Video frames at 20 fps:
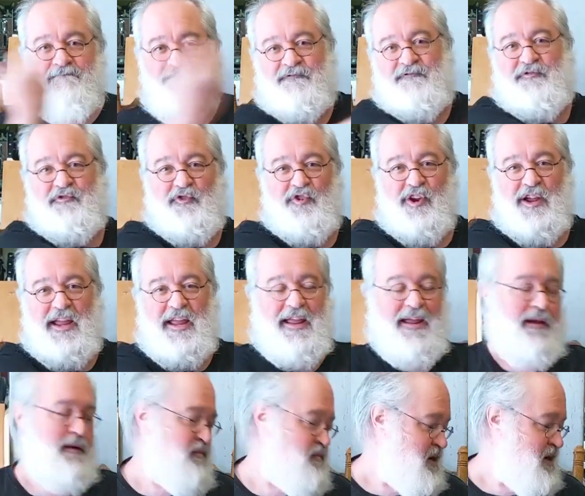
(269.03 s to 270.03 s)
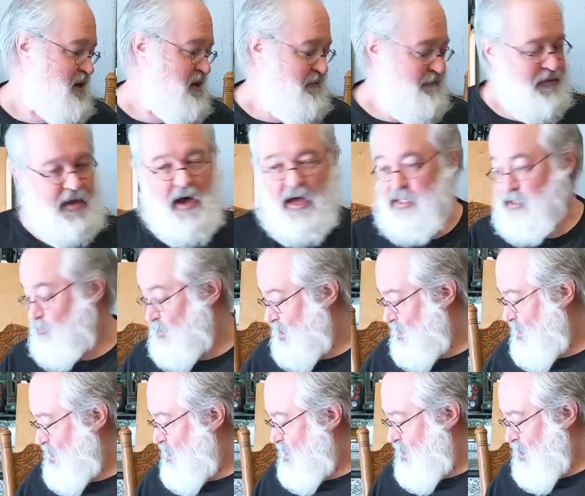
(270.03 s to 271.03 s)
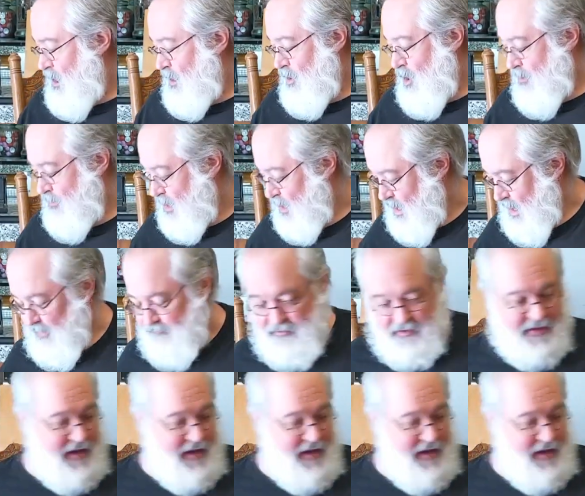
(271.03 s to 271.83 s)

Free, well, cost me an arm and a leg for